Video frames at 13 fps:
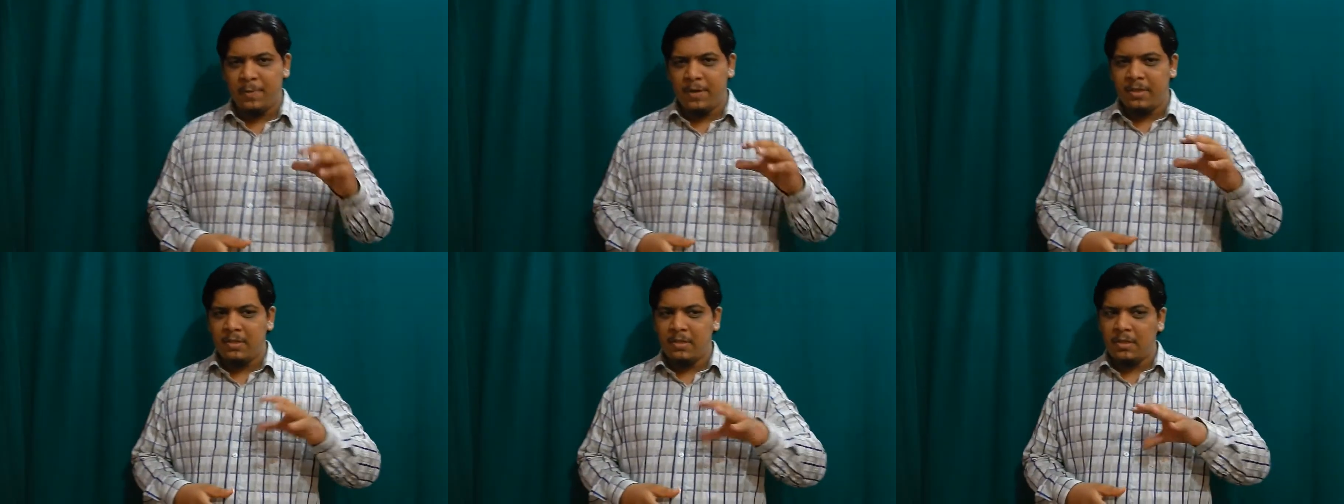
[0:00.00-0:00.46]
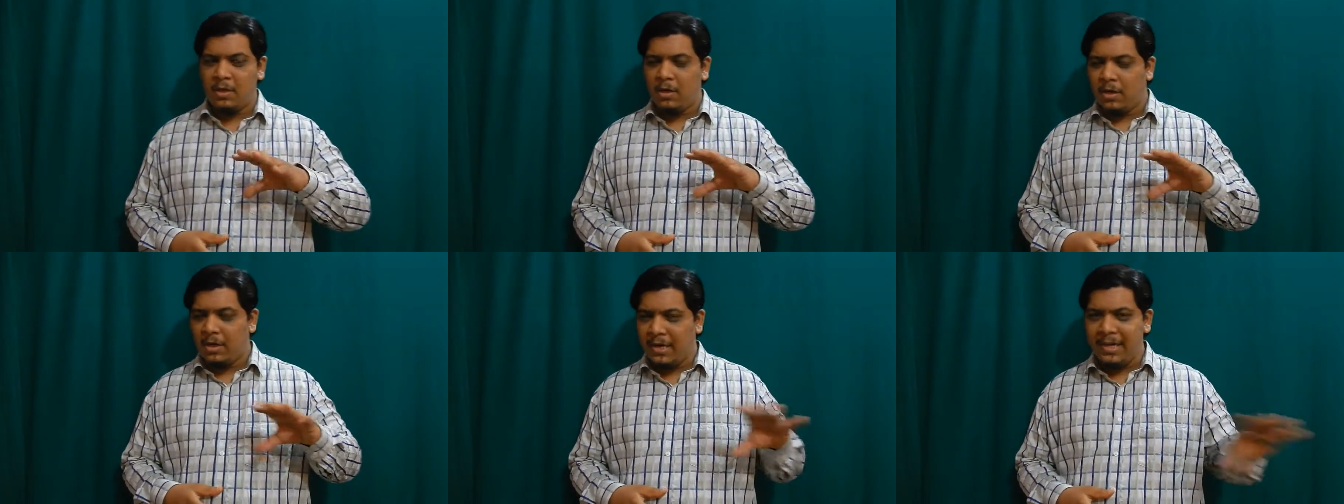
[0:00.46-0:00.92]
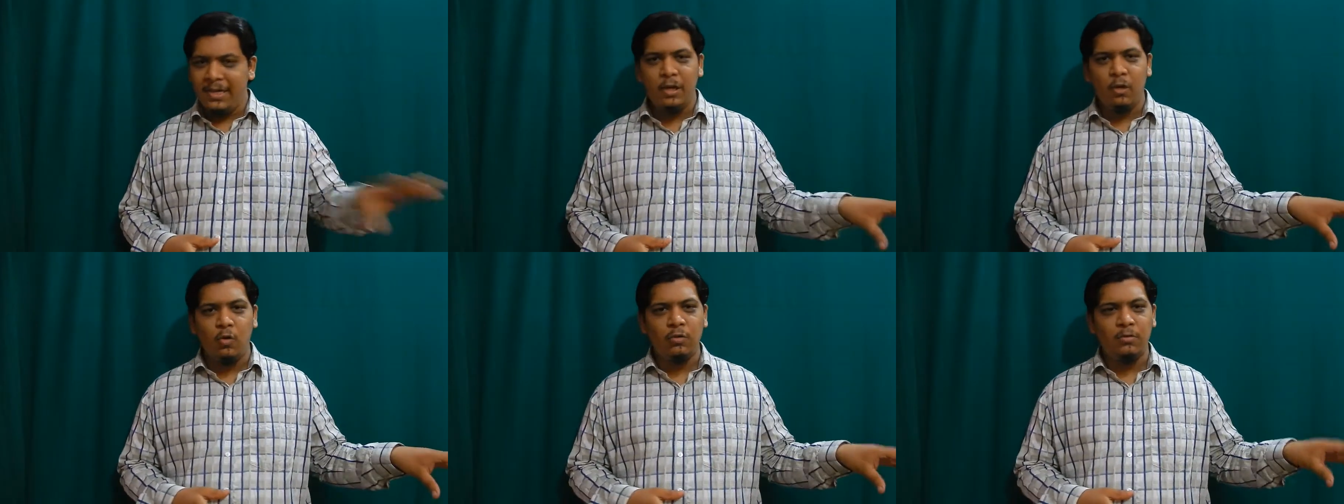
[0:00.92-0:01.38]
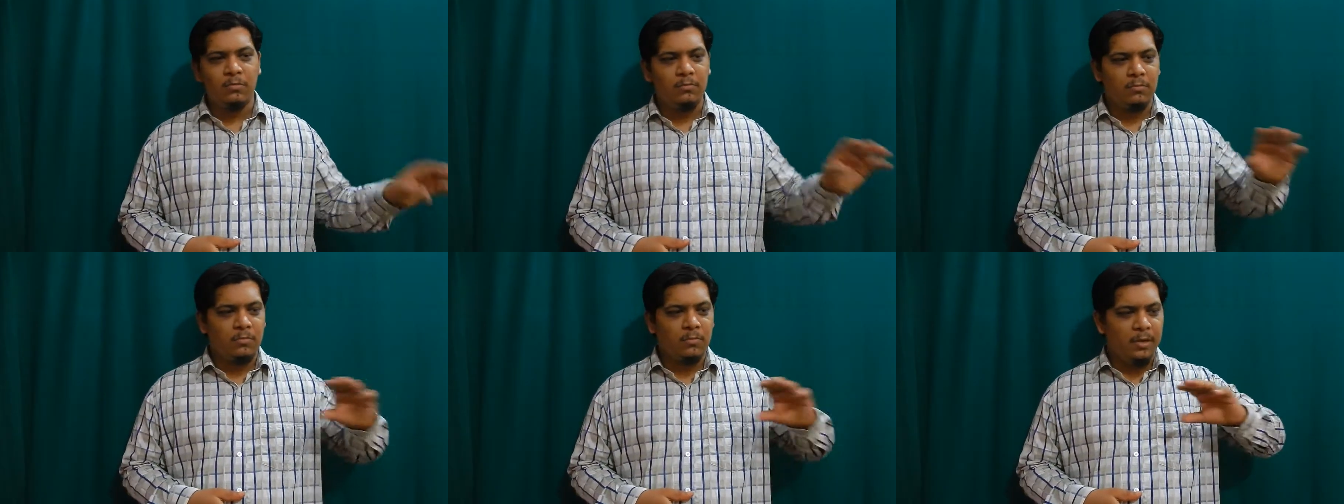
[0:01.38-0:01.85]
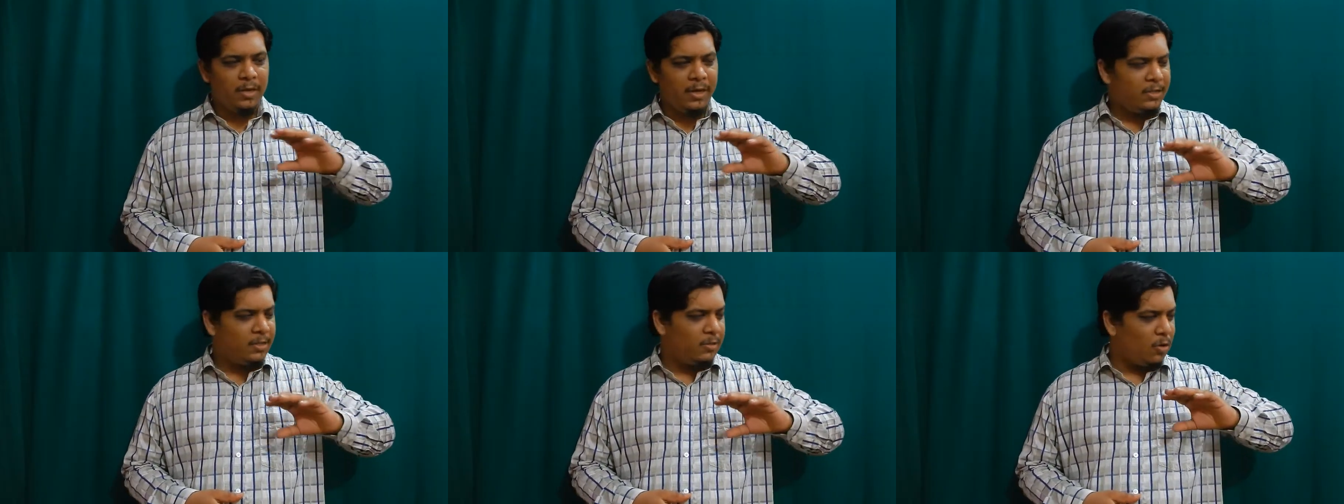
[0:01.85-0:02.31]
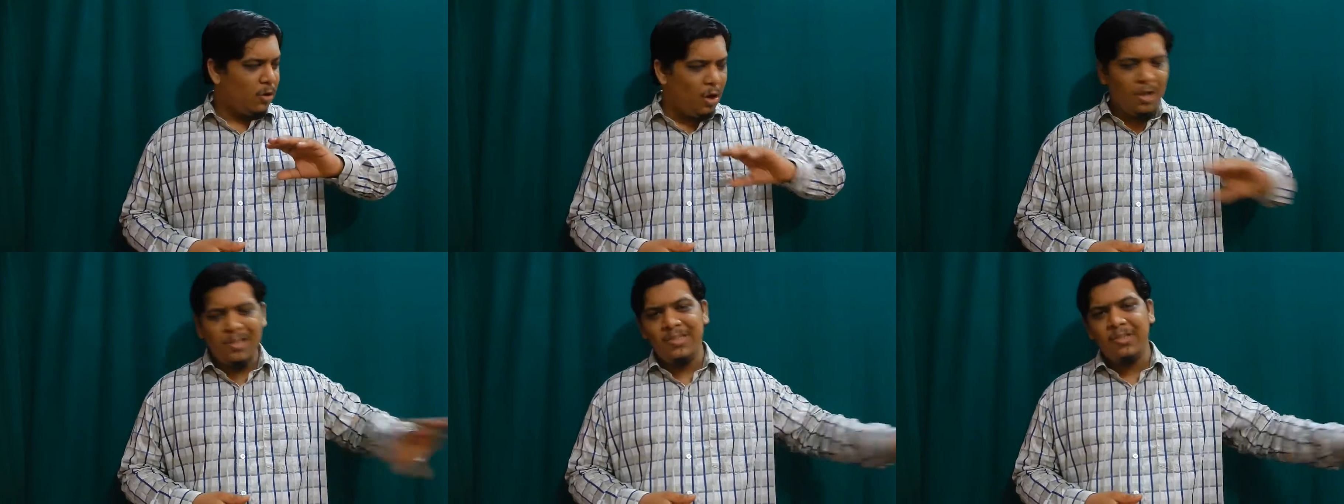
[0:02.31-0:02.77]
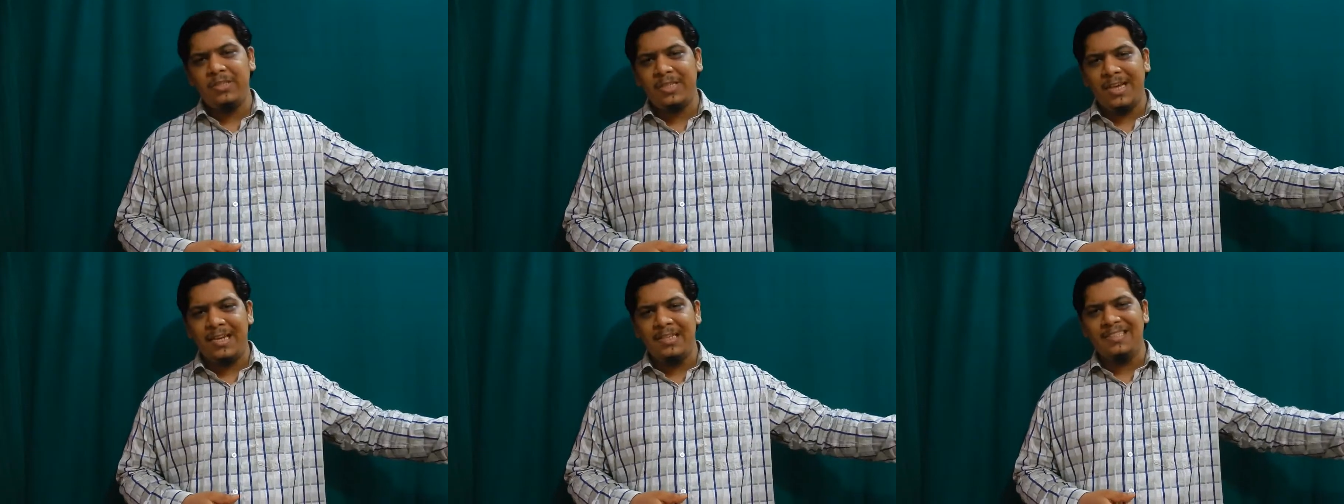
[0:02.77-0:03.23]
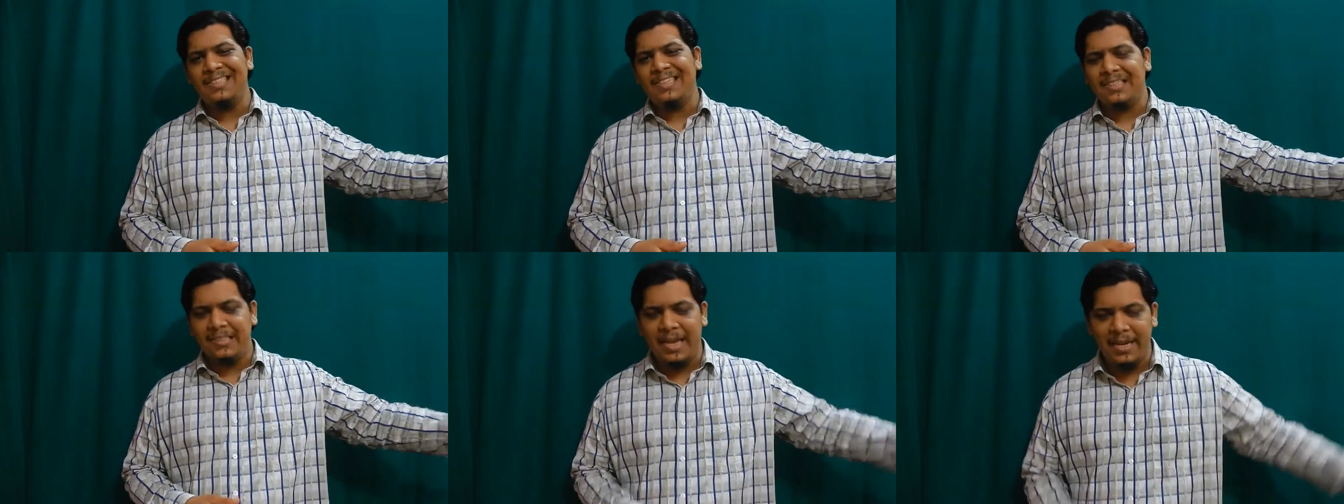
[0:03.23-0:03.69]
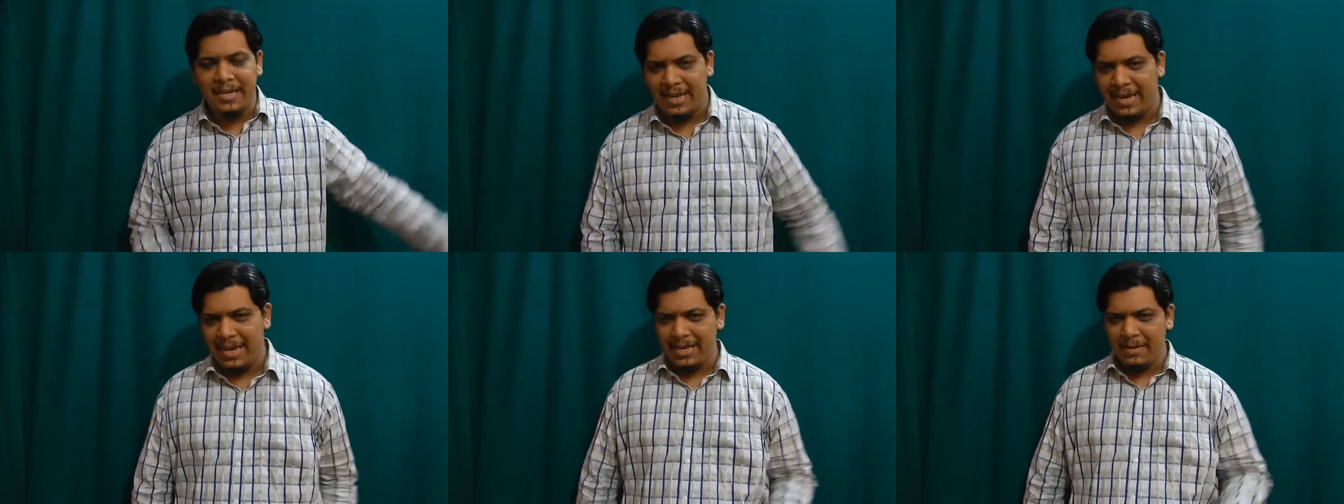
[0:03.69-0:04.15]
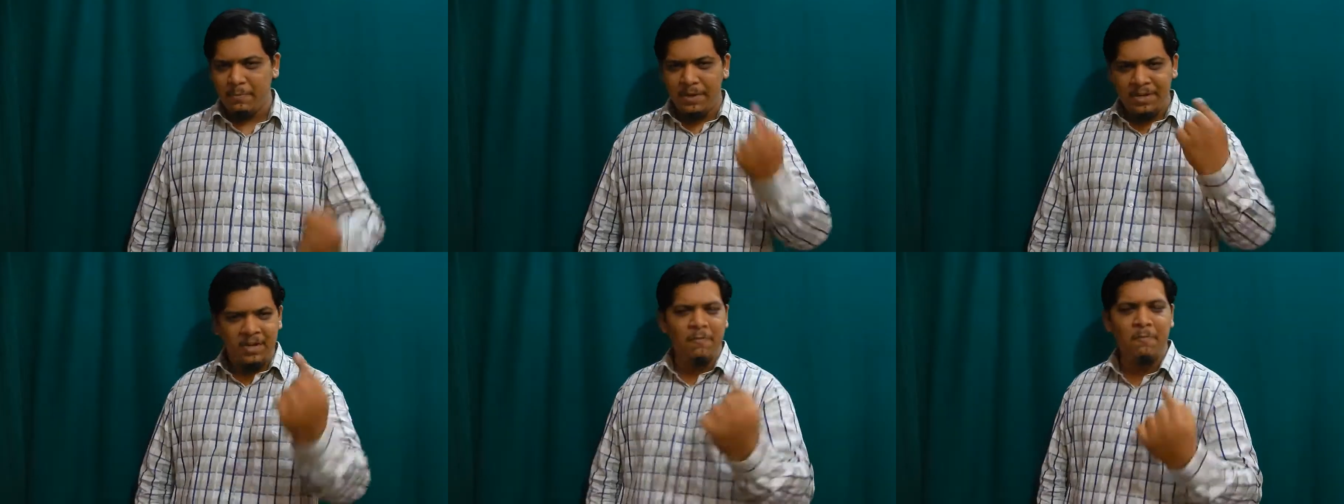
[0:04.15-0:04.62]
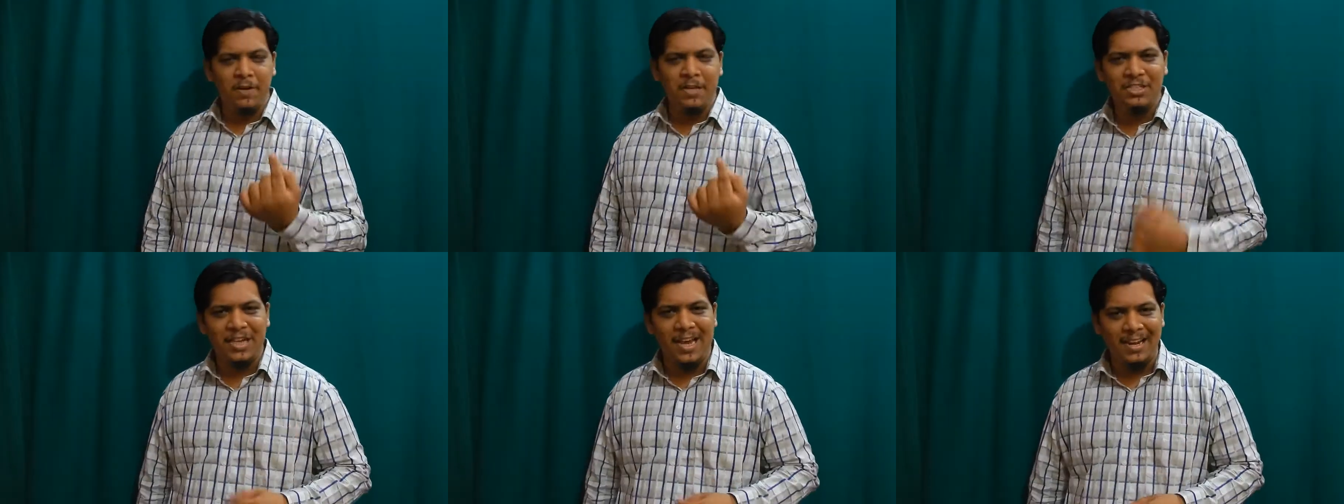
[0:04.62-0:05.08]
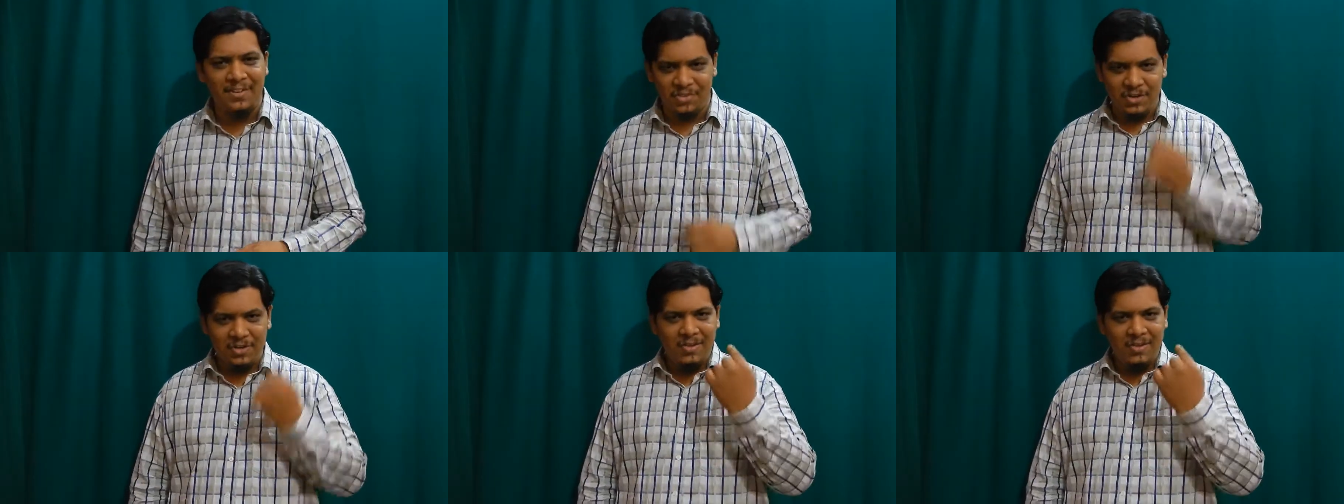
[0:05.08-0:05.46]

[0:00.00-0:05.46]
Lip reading: But let all the challenges aside and pick up one challenge,